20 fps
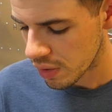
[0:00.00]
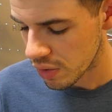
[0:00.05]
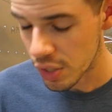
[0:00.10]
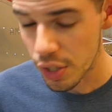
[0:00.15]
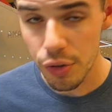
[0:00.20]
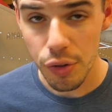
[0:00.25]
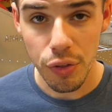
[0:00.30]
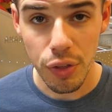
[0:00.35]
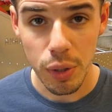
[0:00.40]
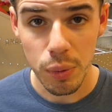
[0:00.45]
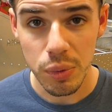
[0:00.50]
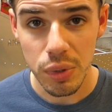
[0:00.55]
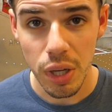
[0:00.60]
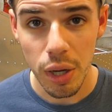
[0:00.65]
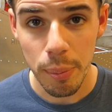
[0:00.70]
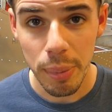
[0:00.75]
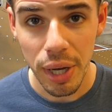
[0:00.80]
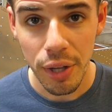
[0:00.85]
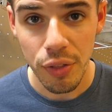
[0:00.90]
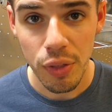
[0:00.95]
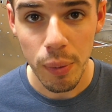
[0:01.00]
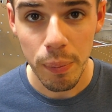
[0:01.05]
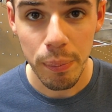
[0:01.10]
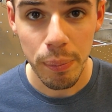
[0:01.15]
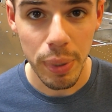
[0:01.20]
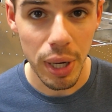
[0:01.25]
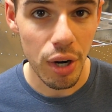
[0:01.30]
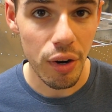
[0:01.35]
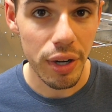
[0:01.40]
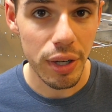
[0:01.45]
the other thing about the
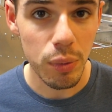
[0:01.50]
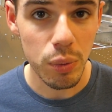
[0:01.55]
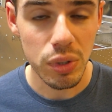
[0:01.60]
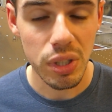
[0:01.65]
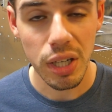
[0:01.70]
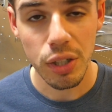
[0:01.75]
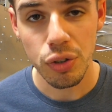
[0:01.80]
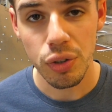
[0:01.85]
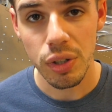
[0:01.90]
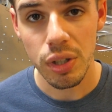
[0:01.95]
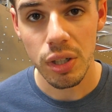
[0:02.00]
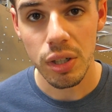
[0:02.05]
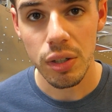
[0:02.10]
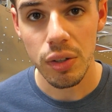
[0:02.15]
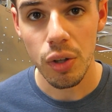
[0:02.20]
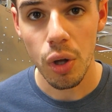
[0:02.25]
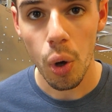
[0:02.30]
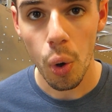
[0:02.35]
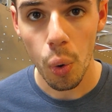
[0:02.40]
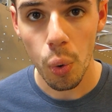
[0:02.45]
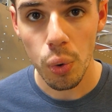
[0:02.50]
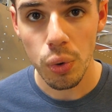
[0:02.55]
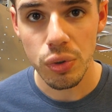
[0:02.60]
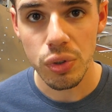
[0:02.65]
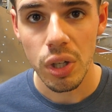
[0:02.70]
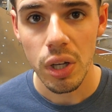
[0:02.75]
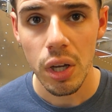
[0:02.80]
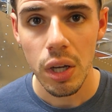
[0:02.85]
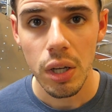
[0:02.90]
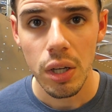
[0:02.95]
bearing was actually the the
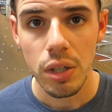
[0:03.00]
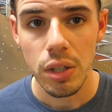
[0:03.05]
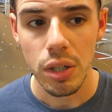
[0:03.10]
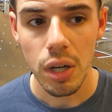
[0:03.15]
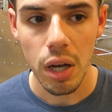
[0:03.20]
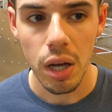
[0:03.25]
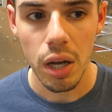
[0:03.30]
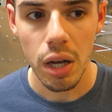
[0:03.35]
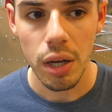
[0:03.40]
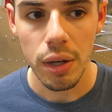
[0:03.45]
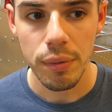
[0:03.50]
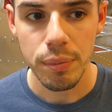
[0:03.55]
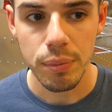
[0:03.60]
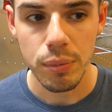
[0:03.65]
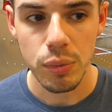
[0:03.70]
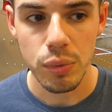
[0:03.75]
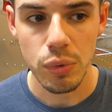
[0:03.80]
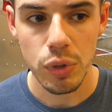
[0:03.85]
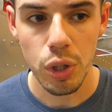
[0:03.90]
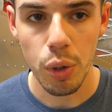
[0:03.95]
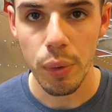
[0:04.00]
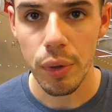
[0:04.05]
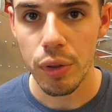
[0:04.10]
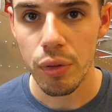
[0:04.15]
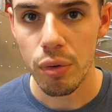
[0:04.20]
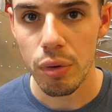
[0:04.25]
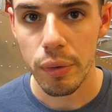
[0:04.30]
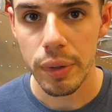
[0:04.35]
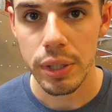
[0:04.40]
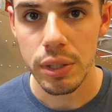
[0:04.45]
holes uh, going
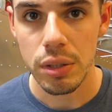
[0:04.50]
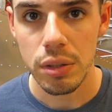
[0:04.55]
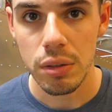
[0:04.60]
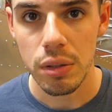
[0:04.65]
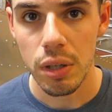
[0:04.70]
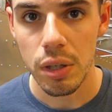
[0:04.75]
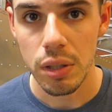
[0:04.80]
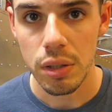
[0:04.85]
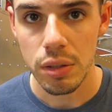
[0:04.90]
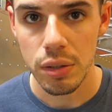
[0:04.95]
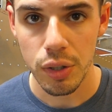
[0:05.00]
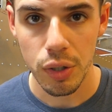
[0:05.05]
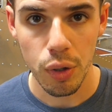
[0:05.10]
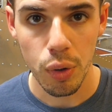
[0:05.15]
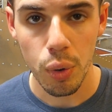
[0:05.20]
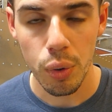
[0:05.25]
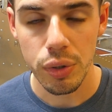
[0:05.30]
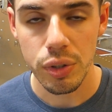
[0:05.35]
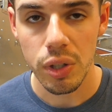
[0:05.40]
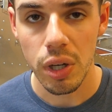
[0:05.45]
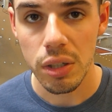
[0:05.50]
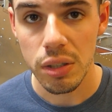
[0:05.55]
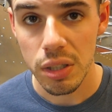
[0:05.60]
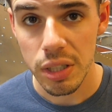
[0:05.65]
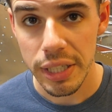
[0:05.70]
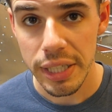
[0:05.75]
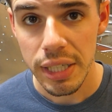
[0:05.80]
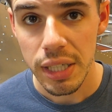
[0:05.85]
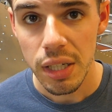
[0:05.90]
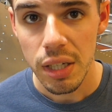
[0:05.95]
through it uh, you know,
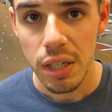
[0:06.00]
horizontally.